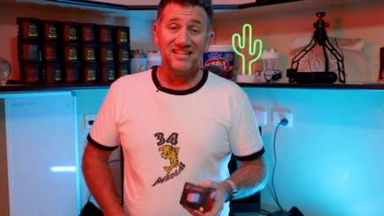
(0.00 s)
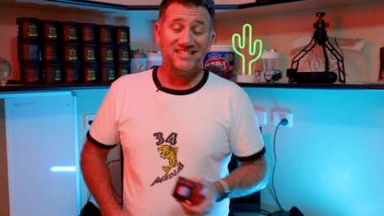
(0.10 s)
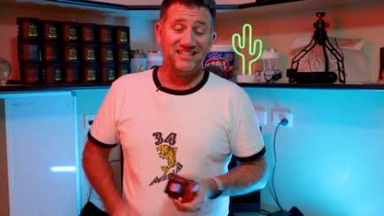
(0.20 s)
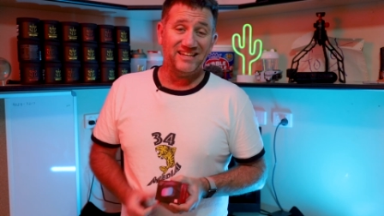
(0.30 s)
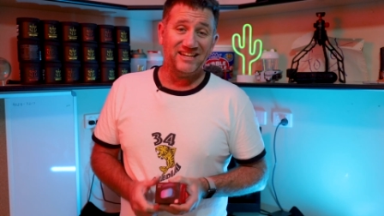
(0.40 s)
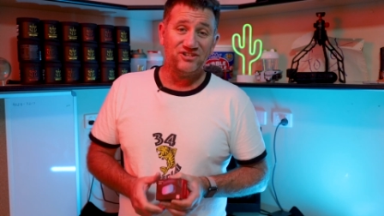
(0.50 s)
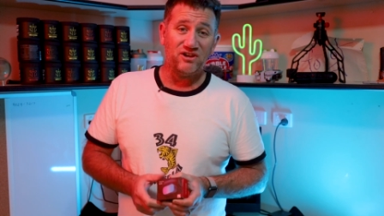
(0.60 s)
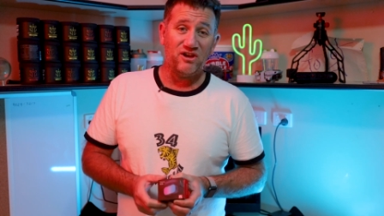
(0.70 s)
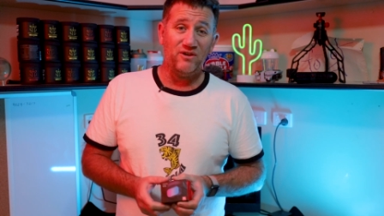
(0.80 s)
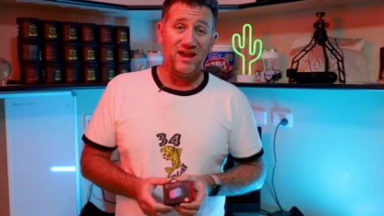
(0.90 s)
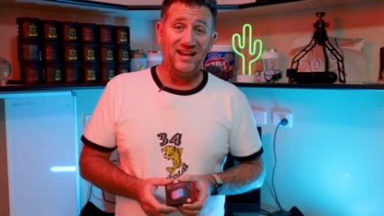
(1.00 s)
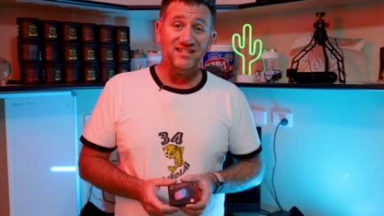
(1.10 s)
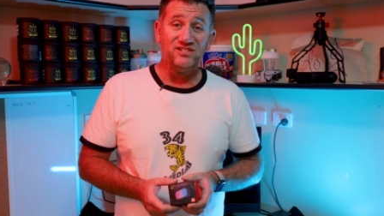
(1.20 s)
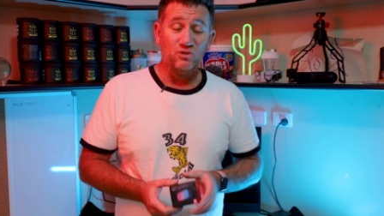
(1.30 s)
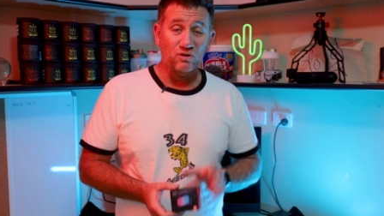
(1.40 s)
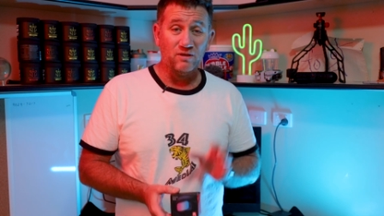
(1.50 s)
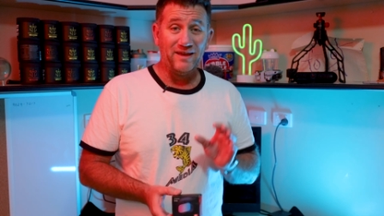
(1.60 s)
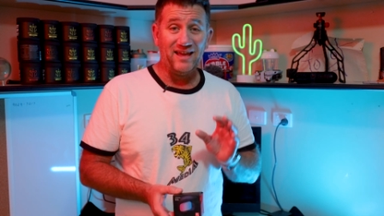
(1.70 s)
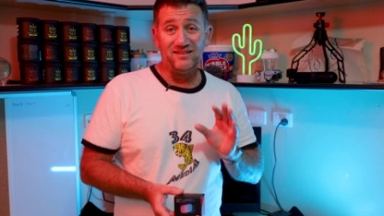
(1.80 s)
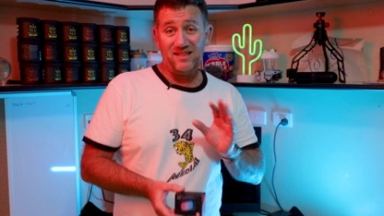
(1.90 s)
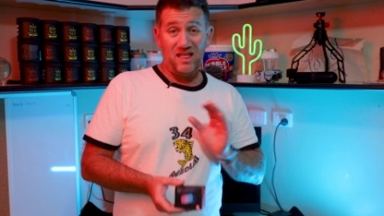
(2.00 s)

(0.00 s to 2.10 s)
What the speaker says: Let's hit that intro and let's talk about